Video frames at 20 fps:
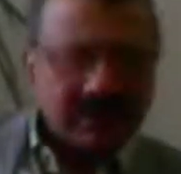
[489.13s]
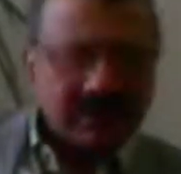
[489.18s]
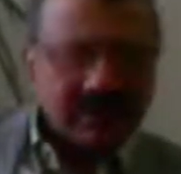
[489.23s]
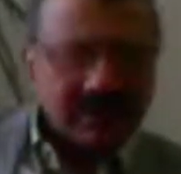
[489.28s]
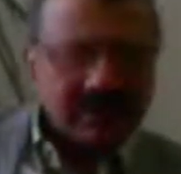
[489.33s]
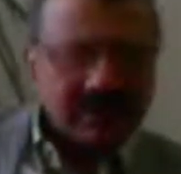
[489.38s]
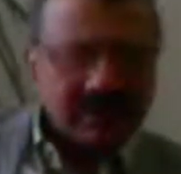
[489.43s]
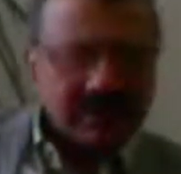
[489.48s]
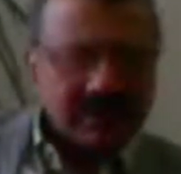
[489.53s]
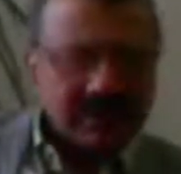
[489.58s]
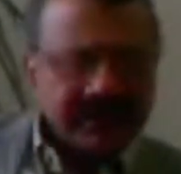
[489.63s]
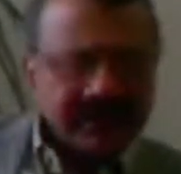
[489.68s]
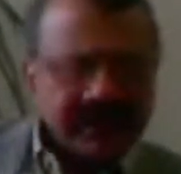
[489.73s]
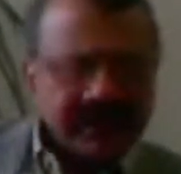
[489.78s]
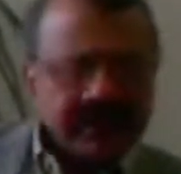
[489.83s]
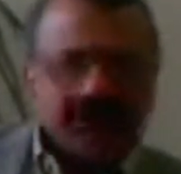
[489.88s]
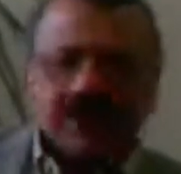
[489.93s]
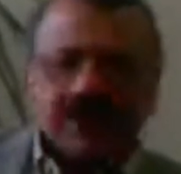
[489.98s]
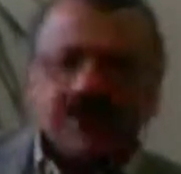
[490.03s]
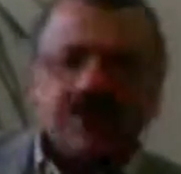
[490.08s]
Okay,
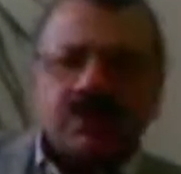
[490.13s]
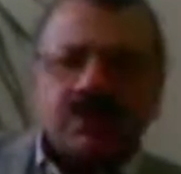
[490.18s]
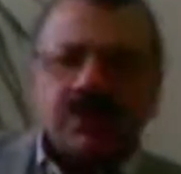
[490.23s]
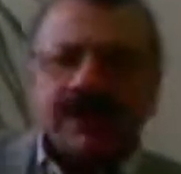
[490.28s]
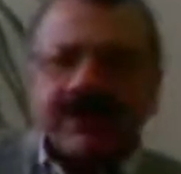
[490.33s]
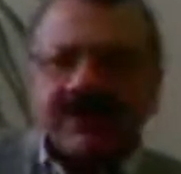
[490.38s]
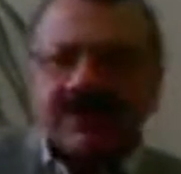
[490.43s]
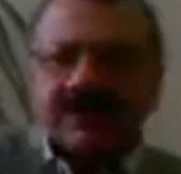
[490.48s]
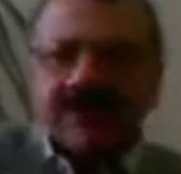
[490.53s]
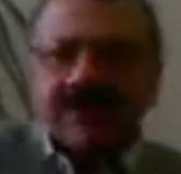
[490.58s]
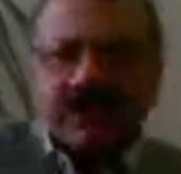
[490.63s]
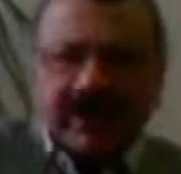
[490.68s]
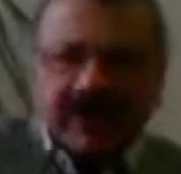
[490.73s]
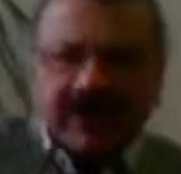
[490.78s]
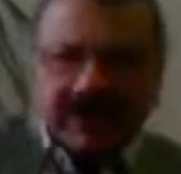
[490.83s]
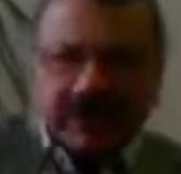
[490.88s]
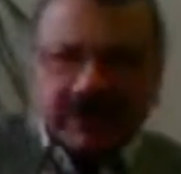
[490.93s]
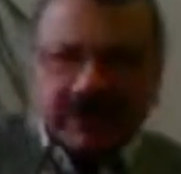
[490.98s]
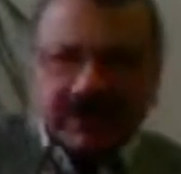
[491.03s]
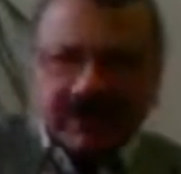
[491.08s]
so let us
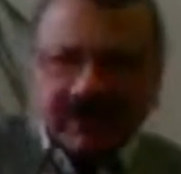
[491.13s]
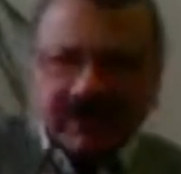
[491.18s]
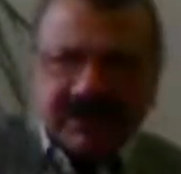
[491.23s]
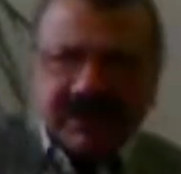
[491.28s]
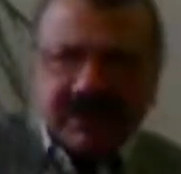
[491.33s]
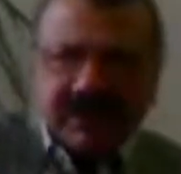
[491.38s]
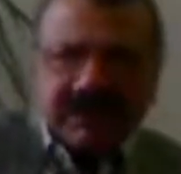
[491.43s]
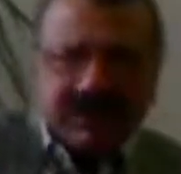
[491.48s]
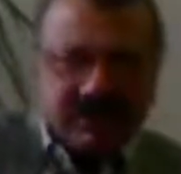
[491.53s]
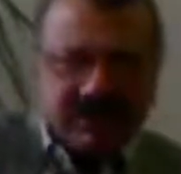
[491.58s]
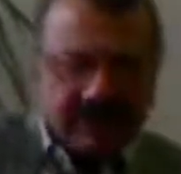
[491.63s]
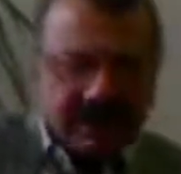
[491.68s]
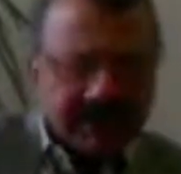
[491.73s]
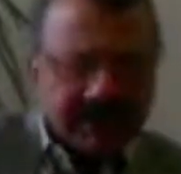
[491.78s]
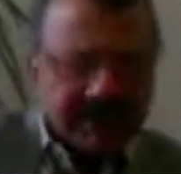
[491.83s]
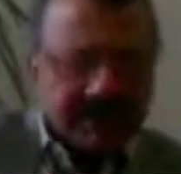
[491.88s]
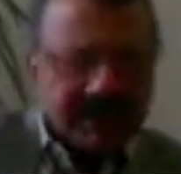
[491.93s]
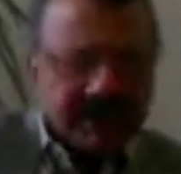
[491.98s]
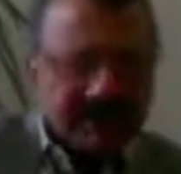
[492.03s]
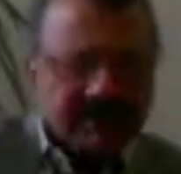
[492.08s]
forget about this in between
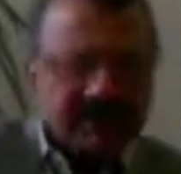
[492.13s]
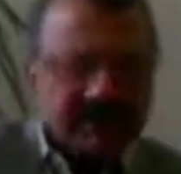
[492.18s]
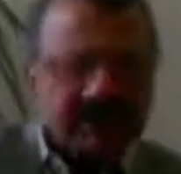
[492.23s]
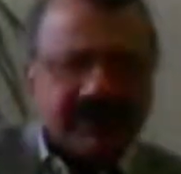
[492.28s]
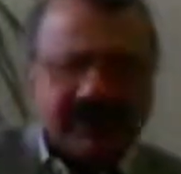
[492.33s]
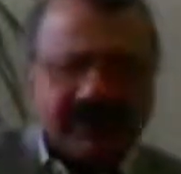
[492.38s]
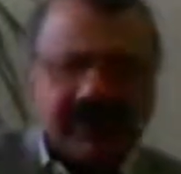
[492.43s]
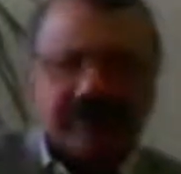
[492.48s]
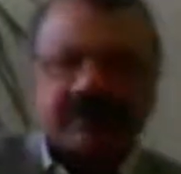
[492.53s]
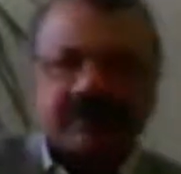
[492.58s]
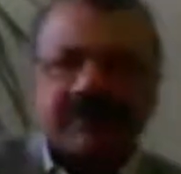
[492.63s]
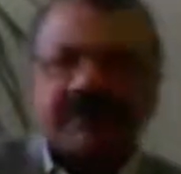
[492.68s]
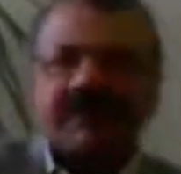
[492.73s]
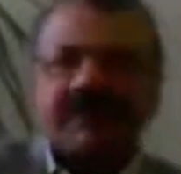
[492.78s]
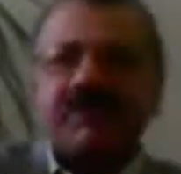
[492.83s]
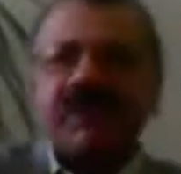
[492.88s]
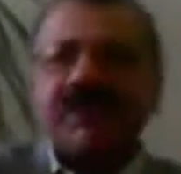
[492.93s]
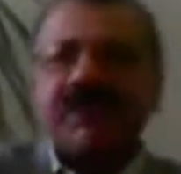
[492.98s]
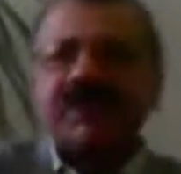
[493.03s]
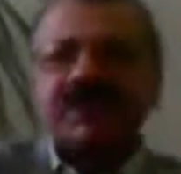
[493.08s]
thing, but the
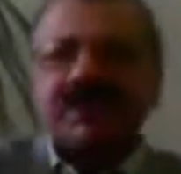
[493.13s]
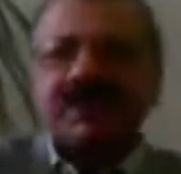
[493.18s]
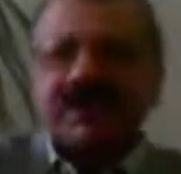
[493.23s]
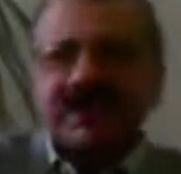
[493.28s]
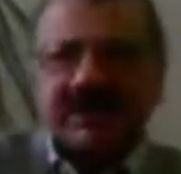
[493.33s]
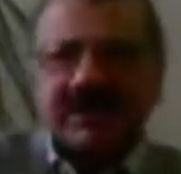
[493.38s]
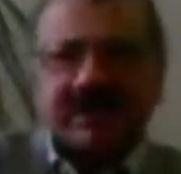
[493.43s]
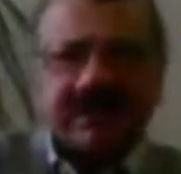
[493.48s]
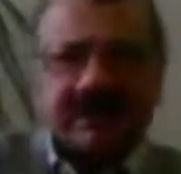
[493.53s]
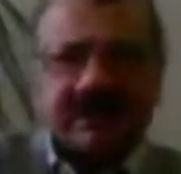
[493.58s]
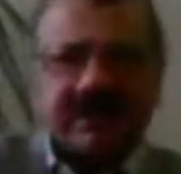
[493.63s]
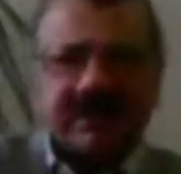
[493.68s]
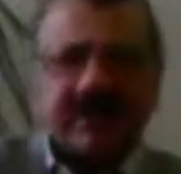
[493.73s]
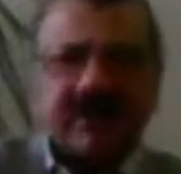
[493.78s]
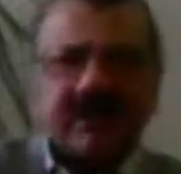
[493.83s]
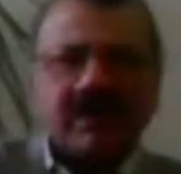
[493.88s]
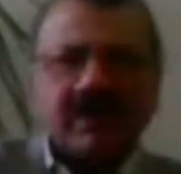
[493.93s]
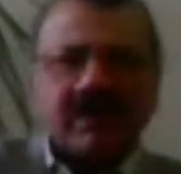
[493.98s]
implication is clear.